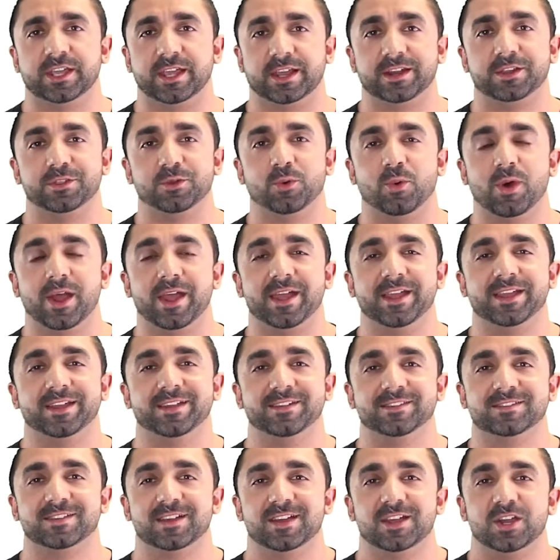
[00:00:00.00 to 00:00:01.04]
get in the way
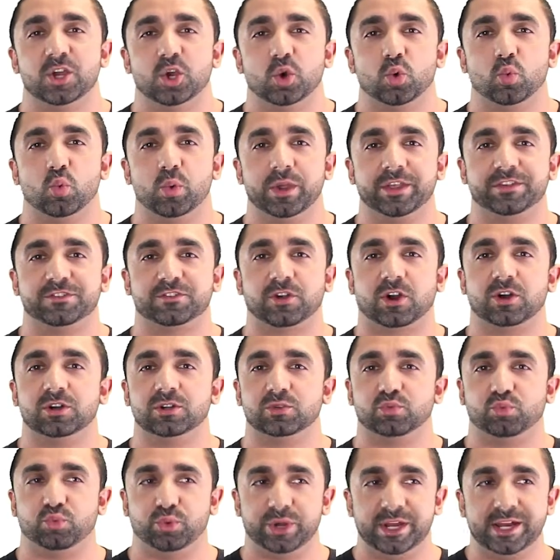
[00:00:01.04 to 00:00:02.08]
is we start
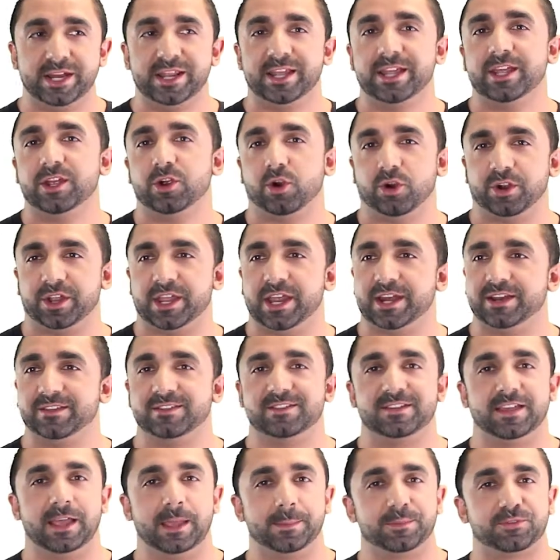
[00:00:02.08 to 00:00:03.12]
reading or getting
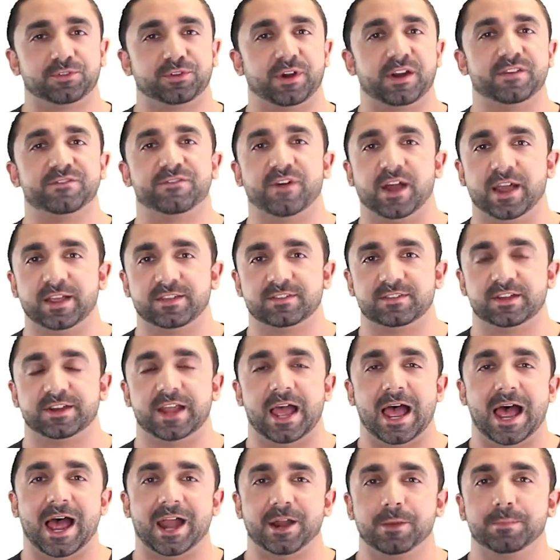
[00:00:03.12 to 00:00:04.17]
tips or advice on
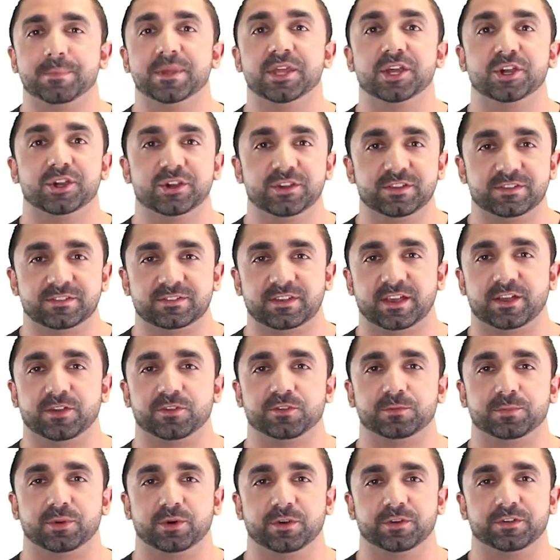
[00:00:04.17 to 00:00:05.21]
how to be a good
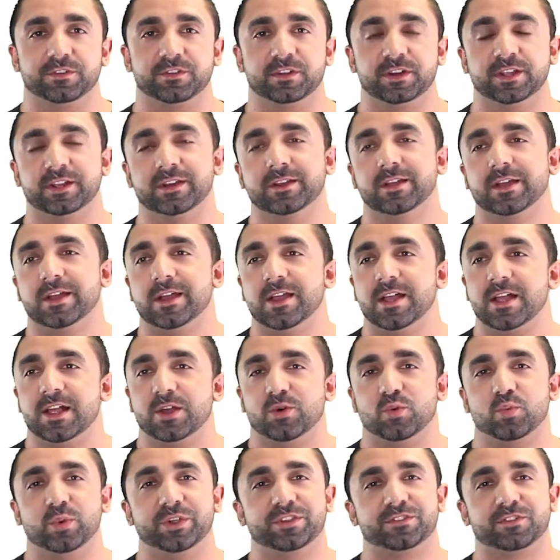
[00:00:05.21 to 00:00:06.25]
salesperson, and
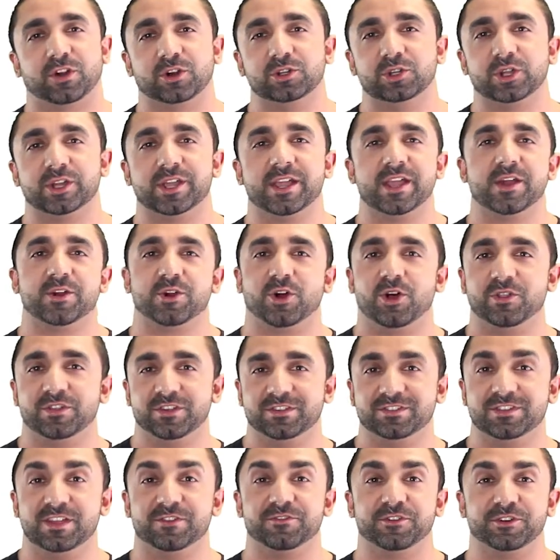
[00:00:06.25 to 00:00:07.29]
we start looking at all
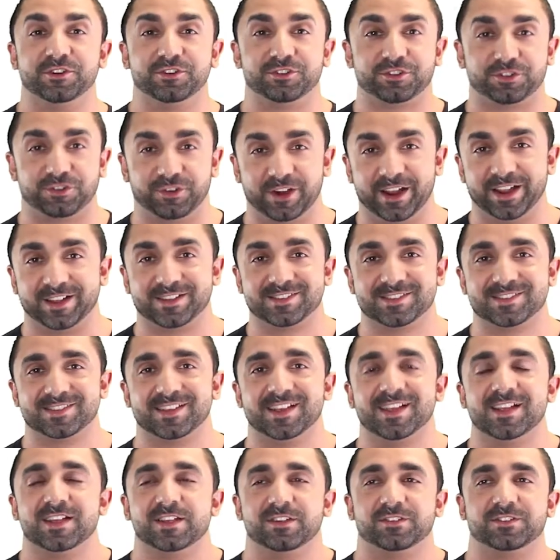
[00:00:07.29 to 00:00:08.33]
these different tricks,
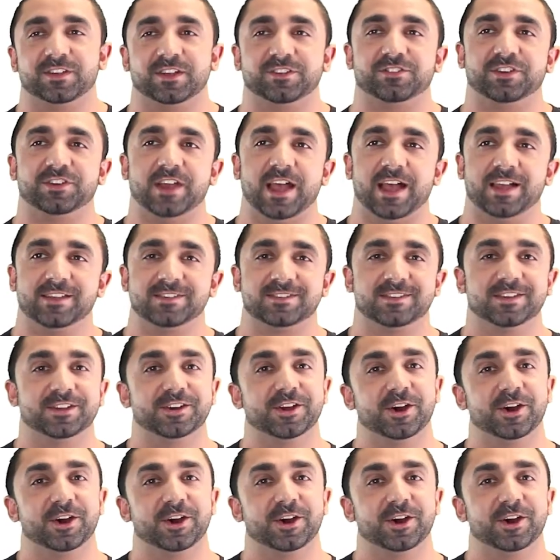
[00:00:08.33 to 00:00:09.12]
such as,